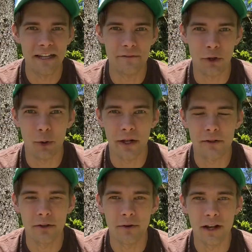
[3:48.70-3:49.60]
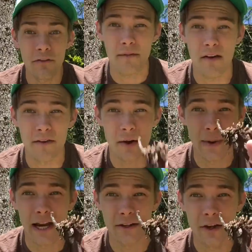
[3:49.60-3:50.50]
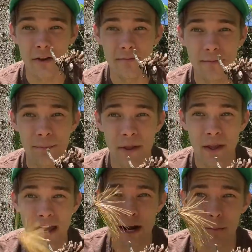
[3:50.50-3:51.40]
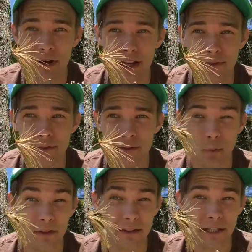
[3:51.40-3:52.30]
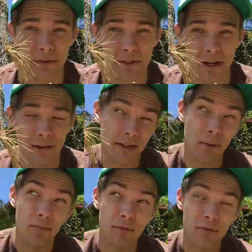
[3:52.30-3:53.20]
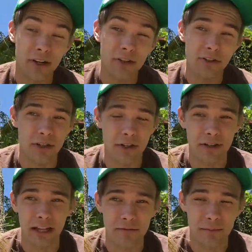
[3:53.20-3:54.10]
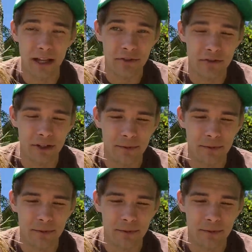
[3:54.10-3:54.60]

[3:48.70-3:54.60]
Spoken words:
After a quick look around, I found a pine cone and a branch with needles on it that I'm pretty sure came from that tree.